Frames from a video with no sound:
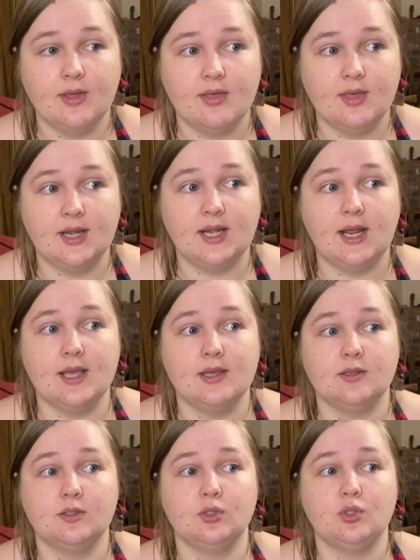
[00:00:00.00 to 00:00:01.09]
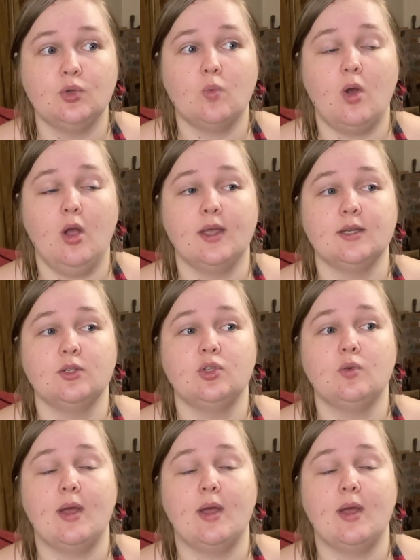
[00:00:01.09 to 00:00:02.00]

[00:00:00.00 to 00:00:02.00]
than it is to walk into